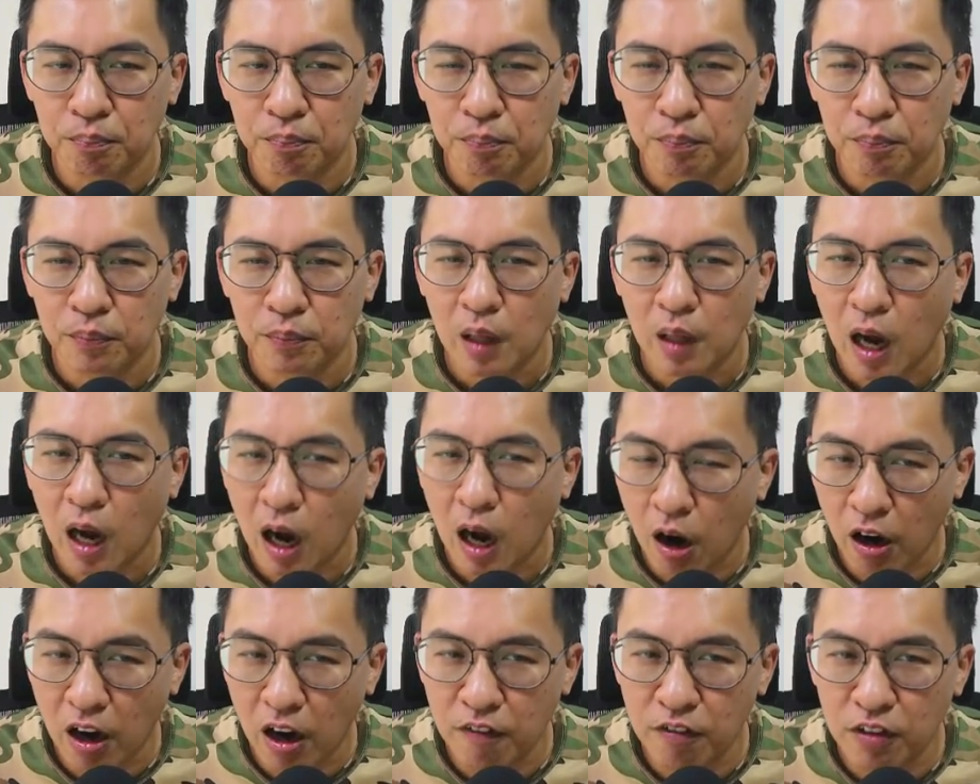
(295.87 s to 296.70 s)

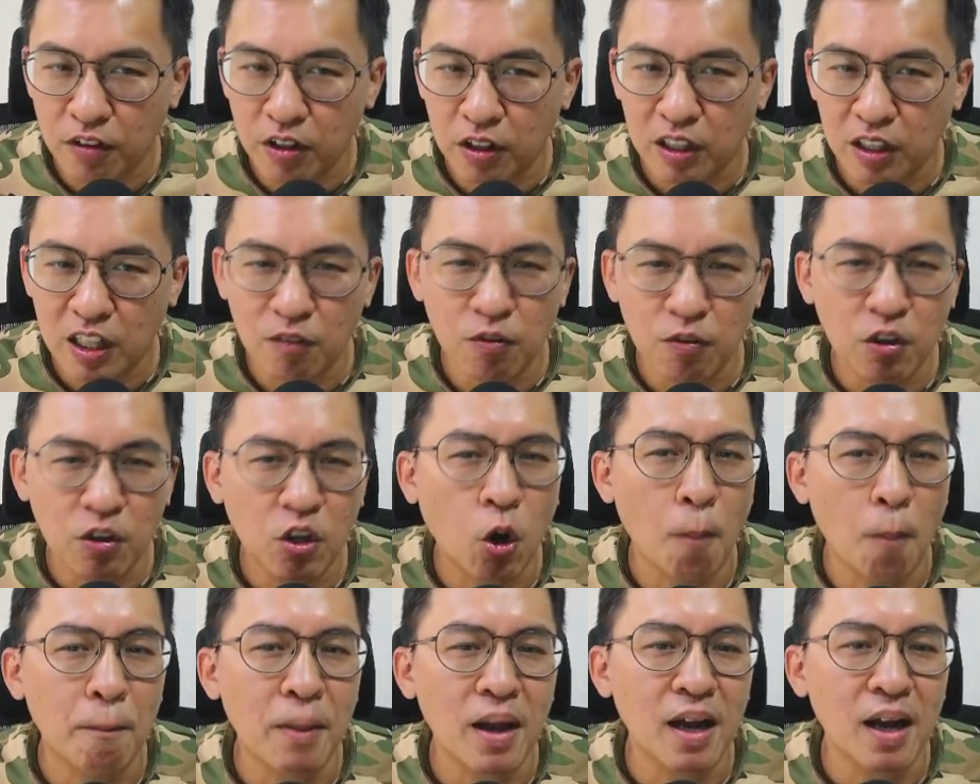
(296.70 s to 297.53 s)
However, if we
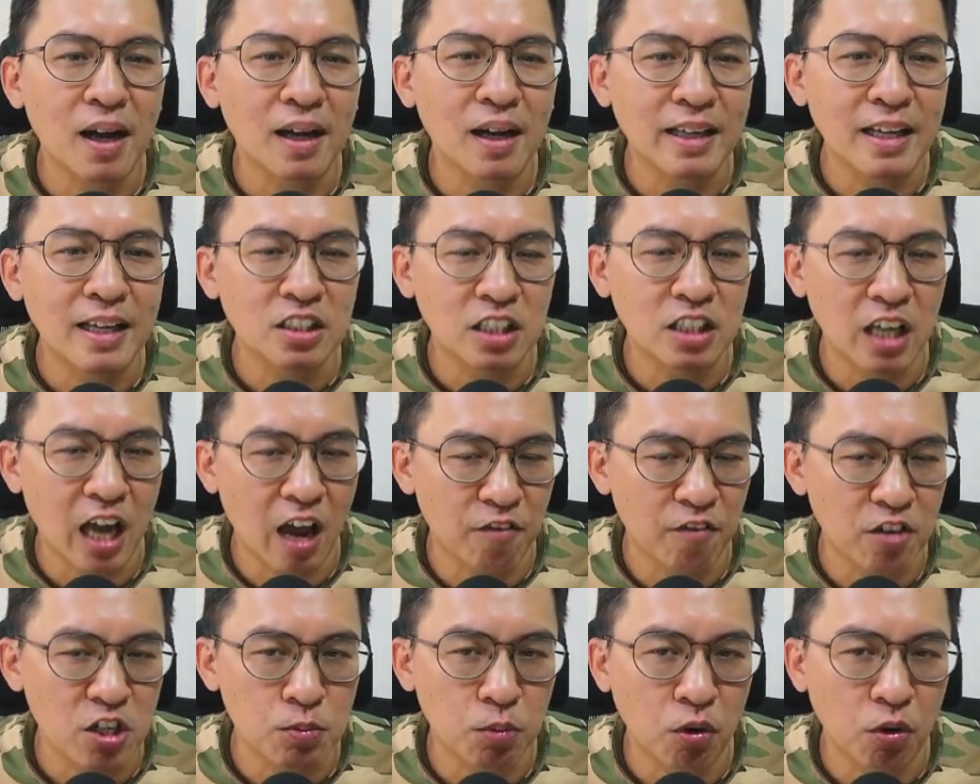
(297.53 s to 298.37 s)
compare against the
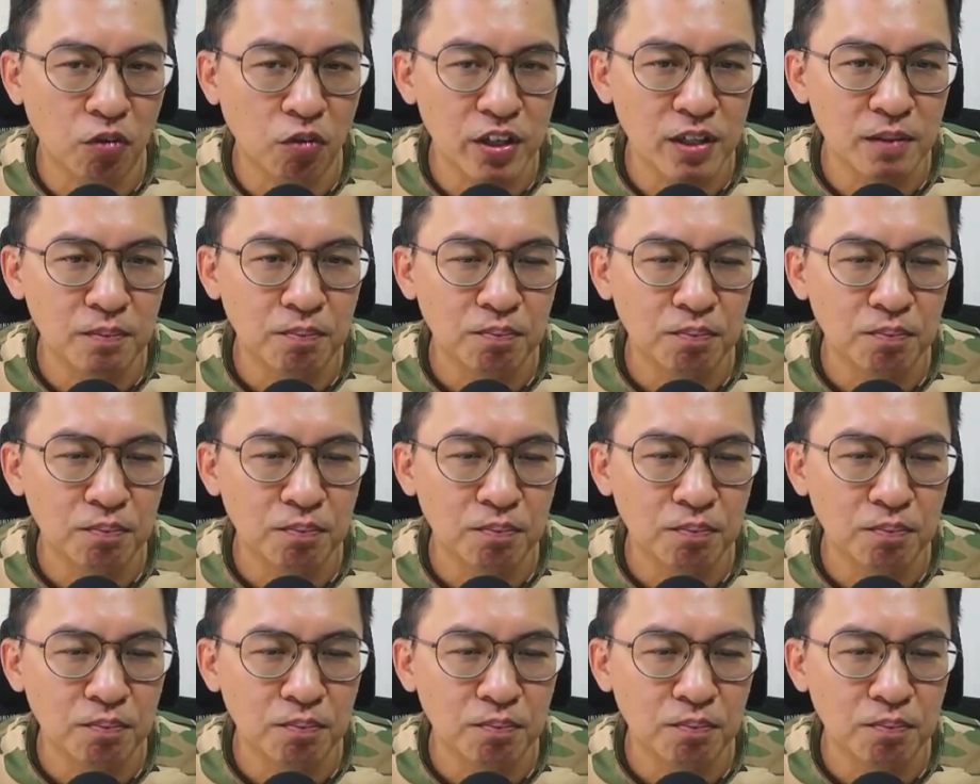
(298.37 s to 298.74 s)
average profit,